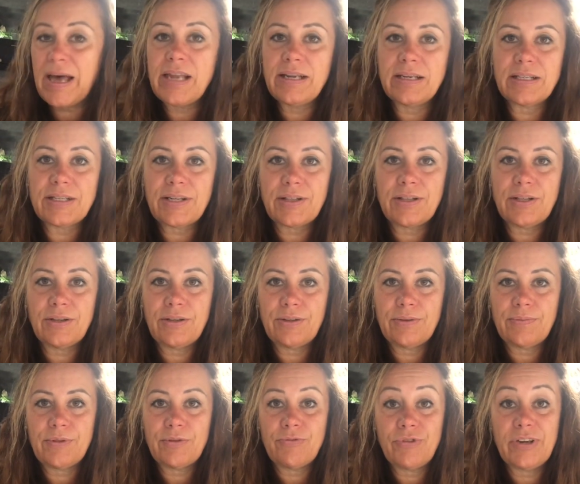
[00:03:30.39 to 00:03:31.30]
under
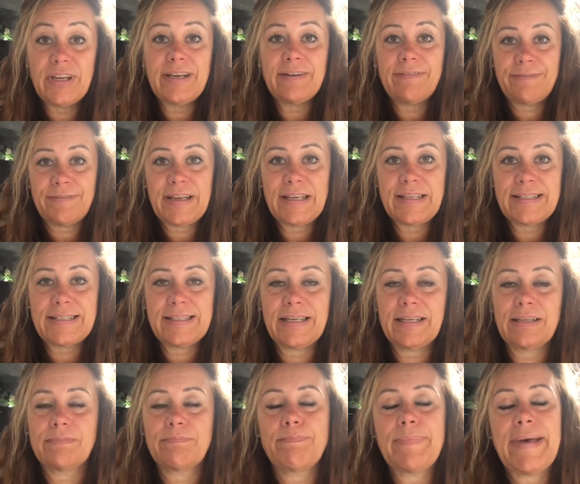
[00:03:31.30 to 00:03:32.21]
the, the rear
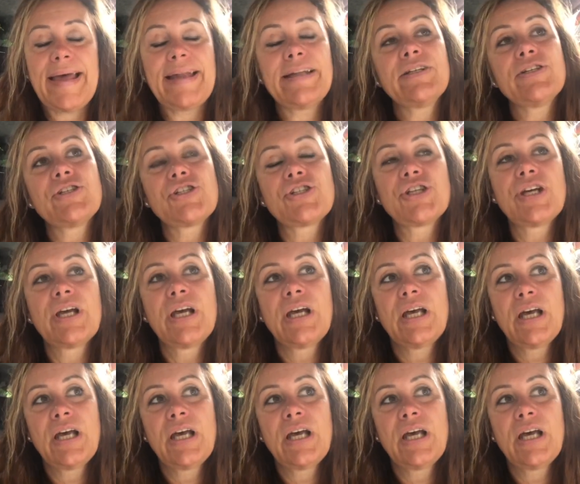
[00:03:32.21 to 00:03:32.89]
facing bench